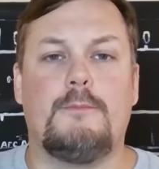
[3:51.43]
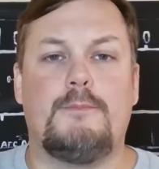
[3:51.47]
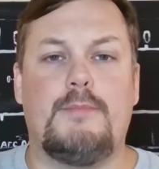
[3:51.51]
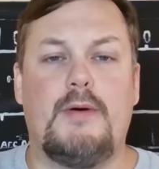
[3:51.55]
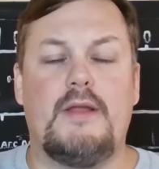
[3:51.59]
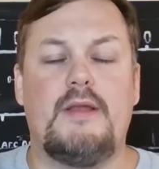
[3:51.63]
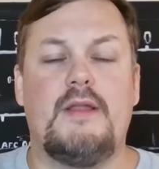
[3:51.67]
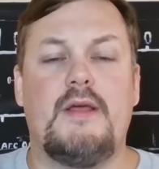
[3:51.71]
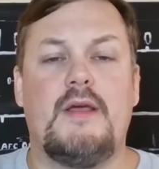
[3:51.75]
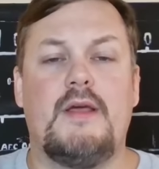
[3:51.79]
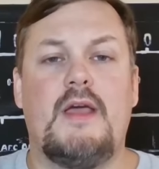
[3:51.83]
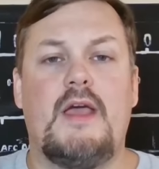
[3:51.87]

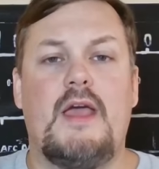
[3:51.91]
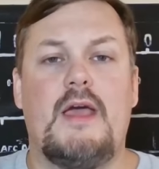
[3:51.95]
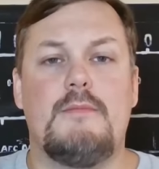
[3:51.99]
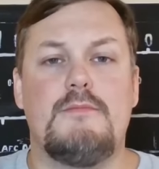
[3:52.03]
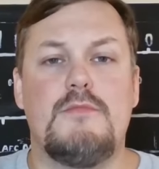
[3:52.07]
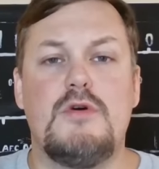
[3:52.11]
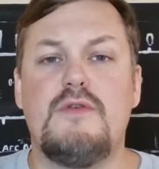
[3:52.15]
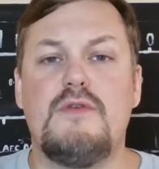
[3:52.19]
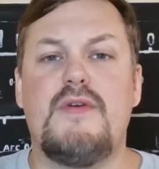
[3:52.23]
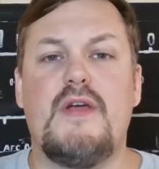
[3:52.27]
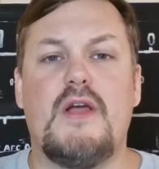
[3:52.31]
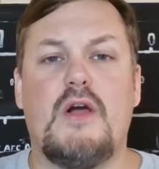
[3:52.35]
But
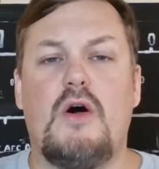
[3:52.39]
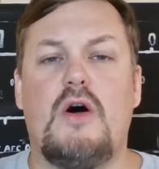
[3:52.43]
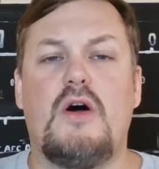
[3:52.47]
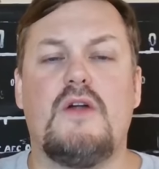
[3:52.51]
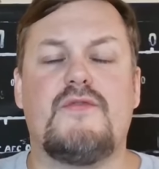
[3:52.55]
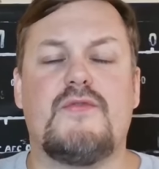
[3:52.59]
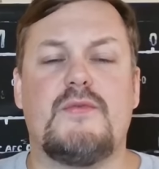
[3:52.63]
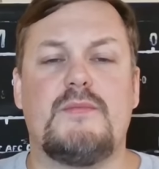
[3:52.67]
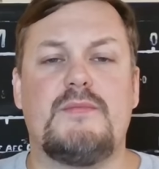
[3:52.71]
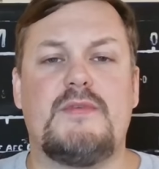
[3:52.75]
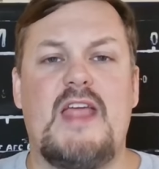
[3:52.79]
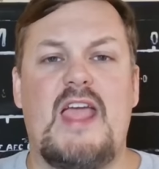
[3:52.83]
moving
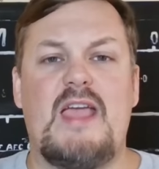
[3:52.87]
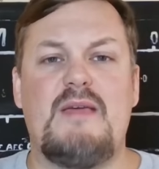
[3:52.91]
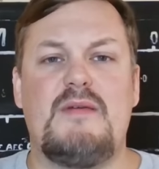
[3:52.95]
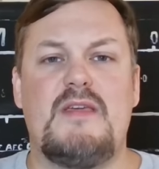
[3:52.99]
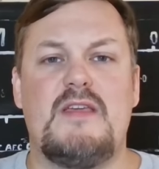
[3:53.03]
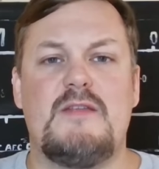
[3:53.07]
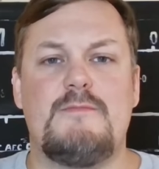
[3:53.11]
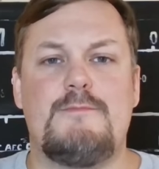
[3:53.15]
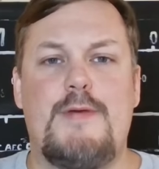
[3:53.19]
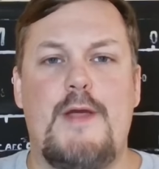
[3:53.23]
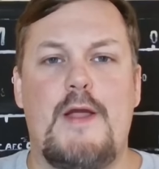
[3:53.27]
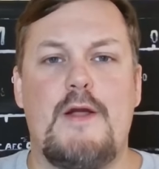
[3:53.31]
on from
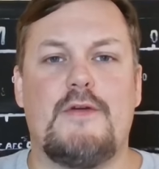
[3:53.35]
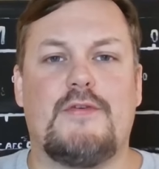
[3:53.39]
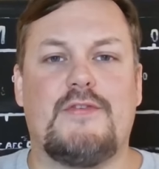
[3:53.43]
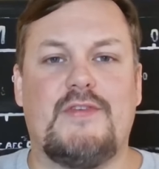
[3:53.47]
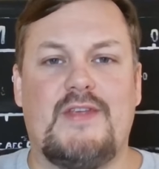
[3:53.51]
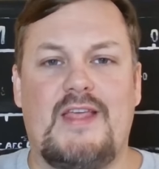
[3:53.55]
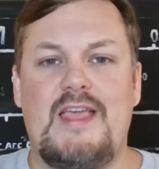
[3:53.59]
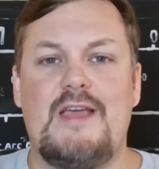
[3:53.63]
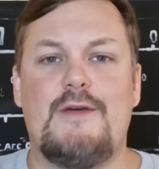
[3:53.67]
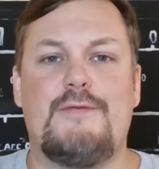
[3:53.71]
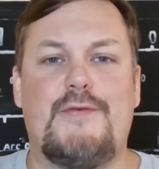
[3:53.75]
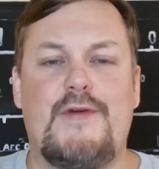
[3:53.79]
Damian Pierce,
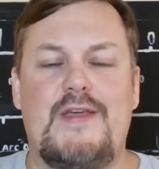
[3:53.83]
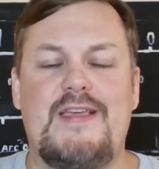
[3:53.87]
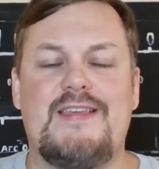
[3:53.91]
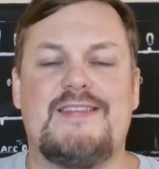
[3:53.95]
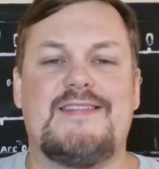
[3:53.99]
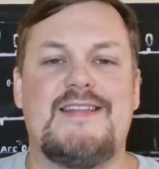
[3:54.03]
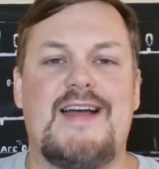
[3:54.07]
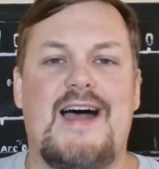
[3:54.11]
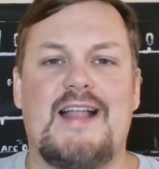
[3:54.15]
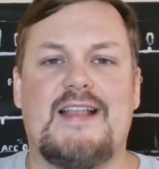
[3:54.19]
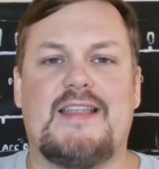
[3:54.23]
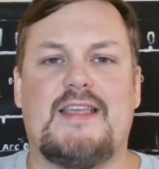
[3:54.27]
if
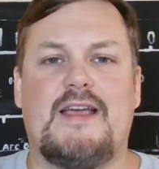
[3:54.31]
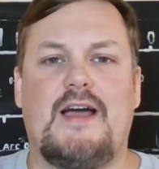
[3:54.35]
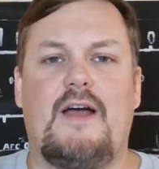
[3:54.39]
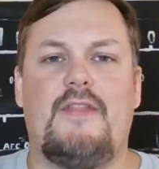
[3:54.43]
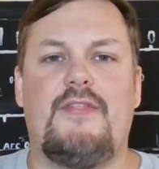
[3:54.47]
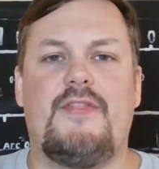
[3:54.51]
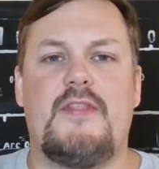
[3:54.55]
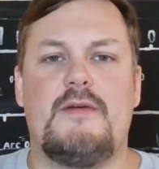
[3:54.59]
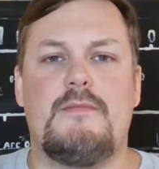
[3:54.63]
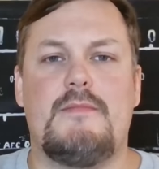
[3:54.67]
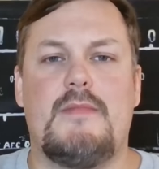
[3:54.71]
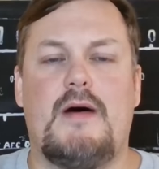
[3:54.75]
he's not
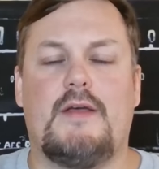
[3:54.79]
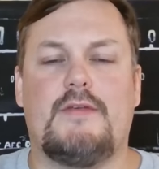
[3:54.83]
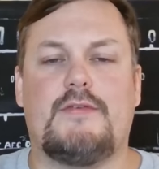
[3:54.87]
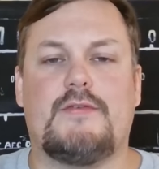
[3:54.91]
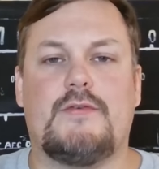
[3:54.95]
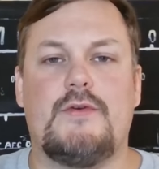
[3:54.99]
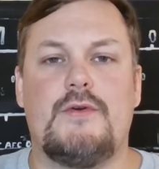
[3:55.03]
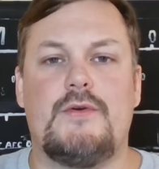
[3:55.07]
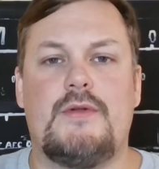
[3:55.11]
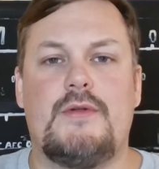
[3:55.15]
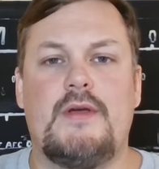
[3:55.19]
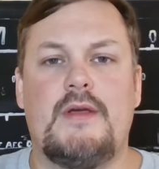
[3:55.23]
cutting the
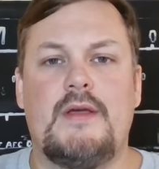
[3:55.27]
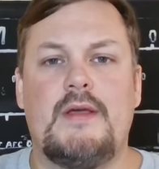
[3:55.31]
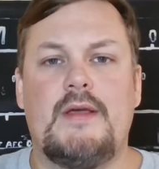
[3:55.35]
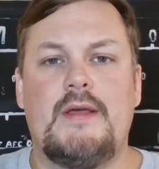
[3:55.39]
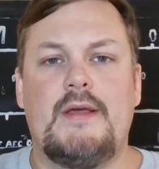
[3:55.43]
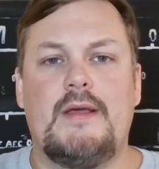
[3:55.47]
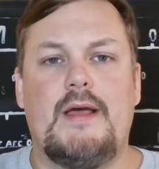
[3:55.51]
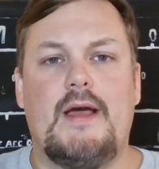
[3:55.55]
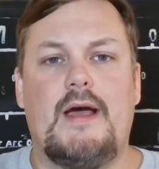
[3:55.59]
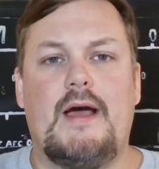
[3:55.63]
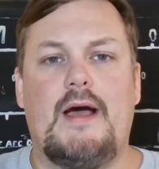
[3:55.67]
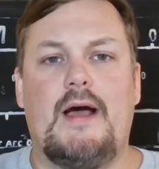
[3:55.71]
mustard,
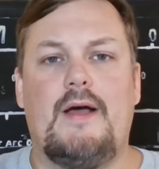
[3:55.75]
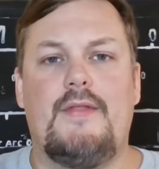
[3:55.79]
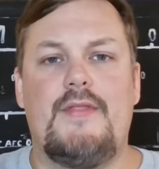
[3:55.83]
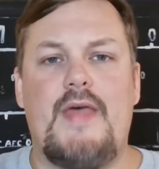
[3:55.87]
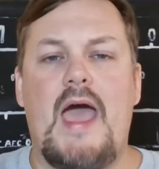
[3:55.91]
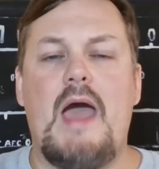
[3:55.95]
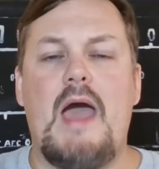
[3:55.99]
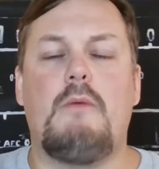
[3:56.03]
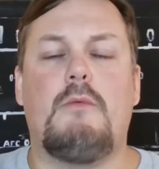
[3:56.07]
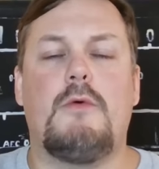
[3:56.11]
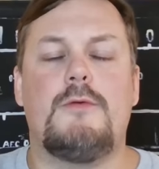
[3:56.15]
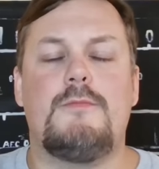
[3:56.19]

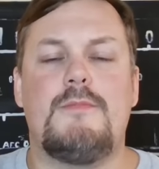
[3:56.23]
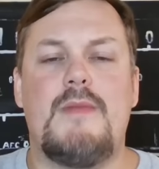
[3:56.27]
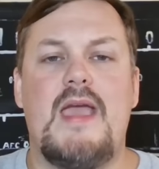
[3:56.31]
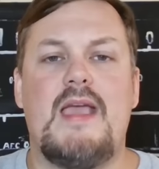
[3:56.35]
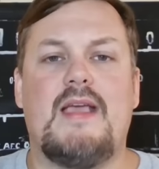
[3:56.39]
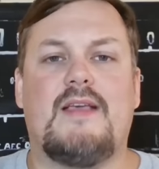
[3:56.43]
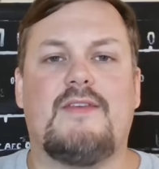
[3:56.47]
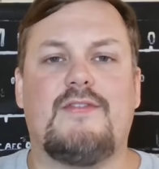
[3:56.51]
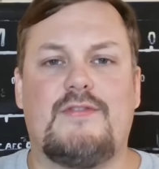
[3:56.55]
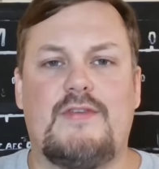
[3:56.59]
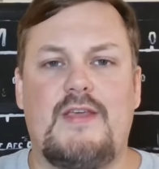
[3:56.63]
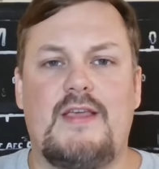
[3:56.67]
that would
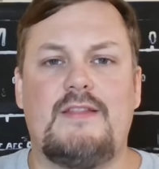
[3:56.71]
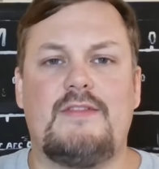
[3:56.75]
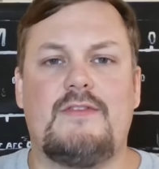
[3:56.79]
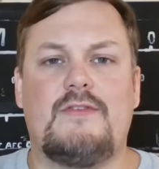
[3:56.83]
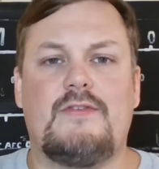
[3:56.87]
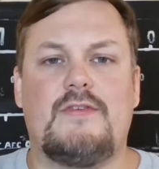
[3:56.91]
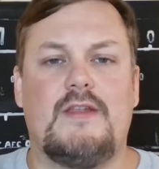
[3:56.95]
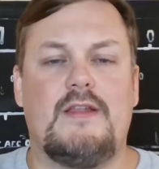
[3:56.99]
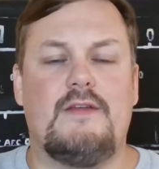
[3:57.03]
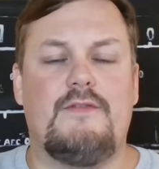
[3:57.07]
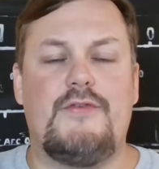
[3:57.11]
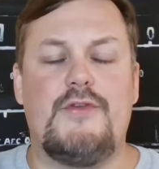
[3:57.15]
make
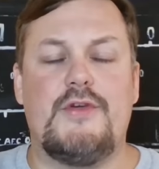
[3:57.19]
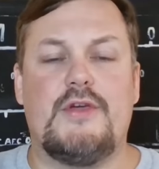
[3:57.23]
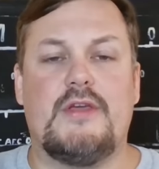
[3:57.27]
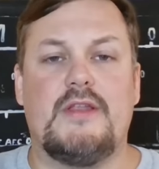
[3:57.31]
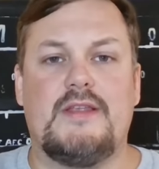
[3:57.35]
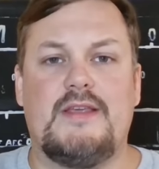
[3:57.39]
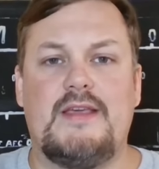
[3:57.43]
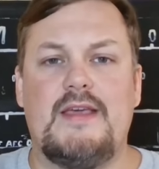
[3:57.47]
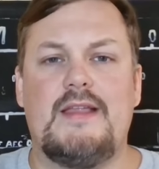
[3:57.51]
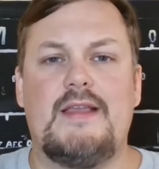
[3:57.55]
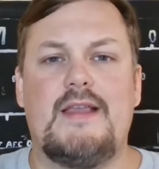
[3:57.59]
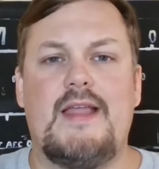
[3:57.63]
sense. And if you
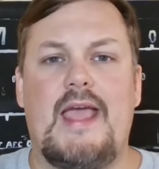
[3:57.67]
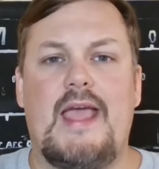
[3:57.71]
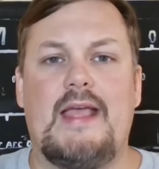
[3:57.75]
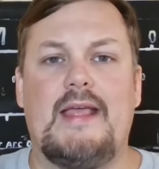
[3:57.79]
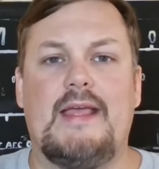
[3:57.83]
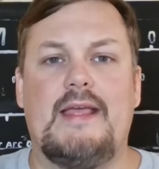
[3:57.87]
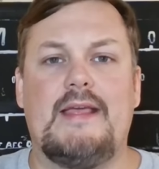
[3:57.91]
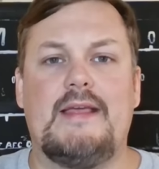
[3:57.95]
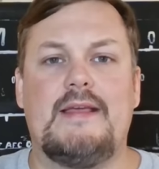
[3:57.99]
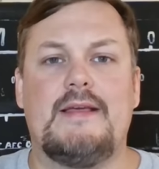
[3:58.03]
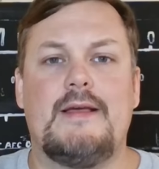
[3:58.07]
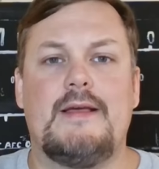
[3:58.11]
could get
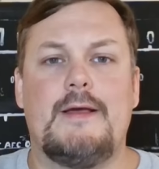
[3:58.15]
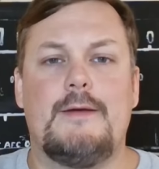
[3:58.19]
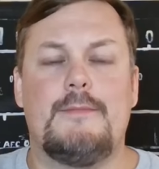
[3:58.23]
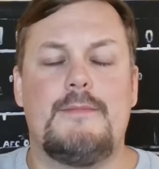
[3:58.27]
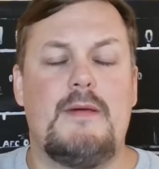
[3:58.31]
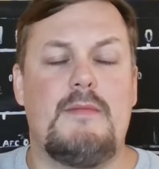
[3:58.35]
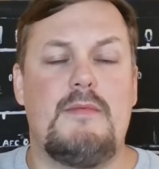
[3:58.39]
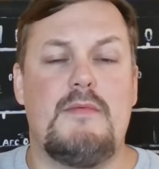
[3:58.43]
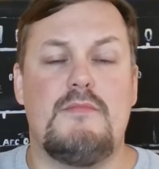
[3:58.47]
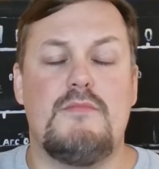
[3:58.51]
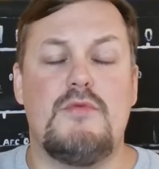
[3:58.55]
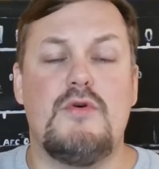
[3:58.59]
a
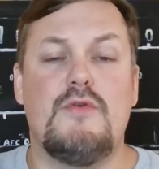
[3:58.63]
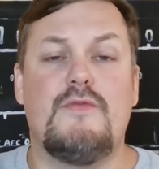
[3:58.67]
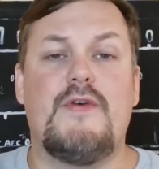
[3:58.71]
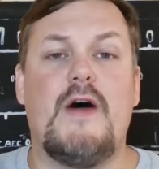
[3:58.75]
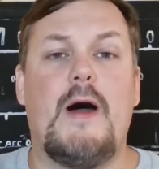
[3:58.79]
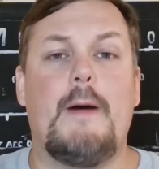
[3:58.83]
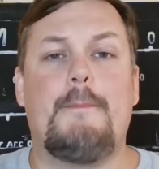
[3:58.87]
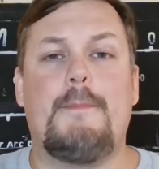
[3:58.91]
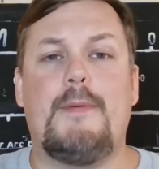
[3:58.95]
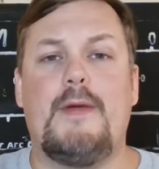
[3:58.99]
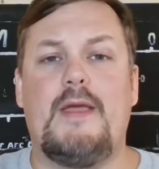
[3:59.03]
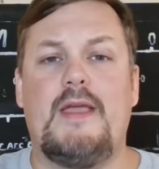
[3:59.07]
maybe move
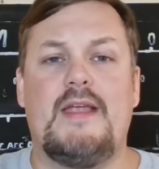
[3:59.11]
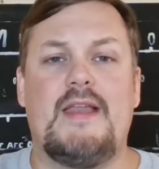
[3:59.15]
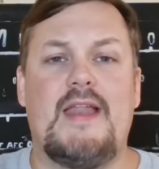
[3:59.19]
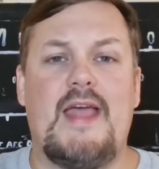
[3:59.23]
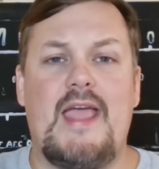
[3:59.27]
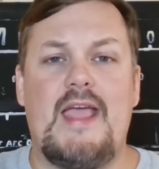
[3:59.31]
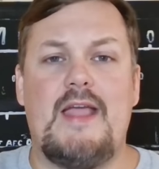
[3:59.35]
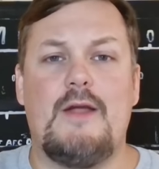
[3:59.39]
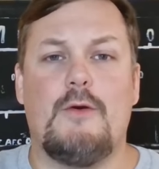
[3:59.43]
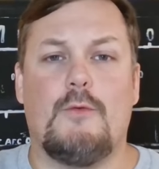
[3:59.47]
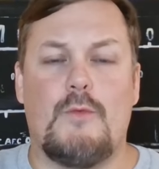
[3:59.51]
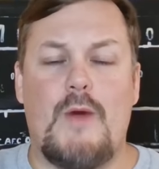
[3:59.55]
up in
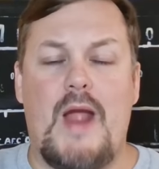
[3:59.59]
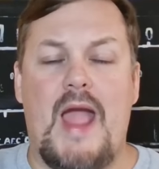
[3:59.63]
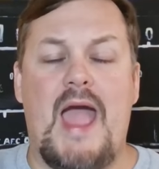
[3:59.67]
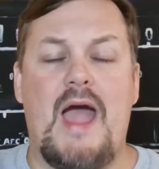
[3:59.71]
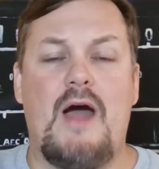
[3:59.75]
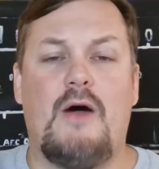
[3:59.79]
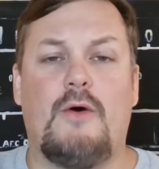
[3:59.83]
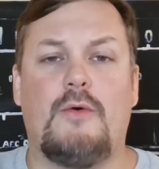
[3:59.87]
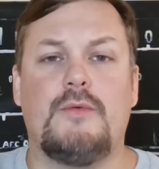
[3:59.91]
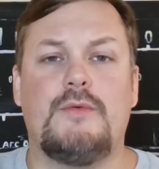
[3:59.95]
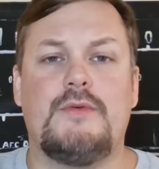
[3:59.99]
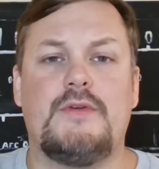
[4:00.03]
a
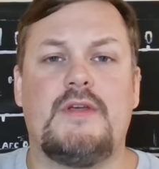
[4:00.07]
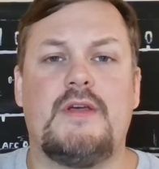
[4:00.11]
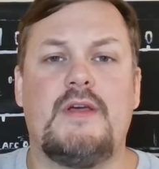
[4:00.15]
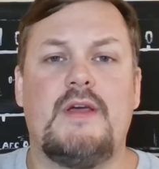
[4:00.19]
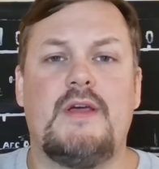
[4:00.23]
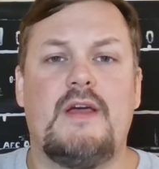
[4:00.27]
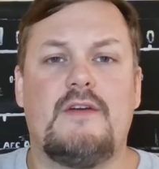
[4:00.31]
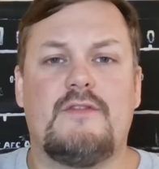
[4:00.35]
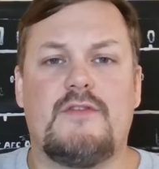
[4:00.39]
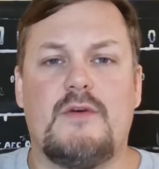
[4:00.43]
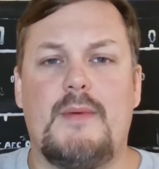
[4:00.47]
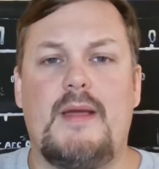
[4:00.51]
round
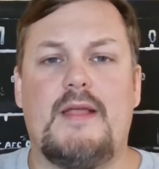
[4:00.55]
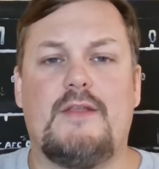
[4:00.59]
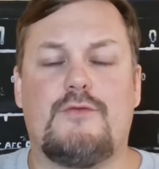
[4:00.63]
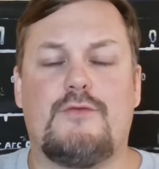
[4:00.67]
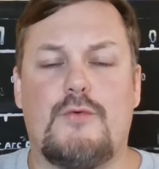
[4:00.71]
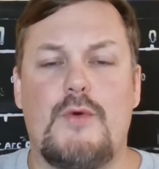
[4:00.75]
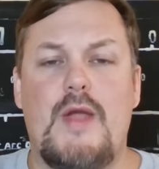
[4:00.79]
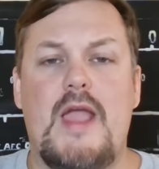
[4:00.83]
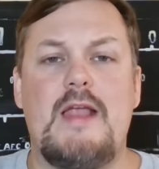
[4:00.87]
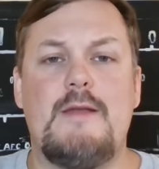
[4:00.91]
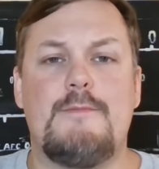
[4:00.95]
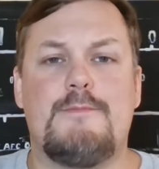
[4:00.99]
from a
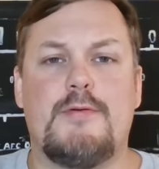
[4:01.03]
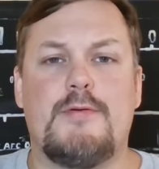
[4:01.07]
trade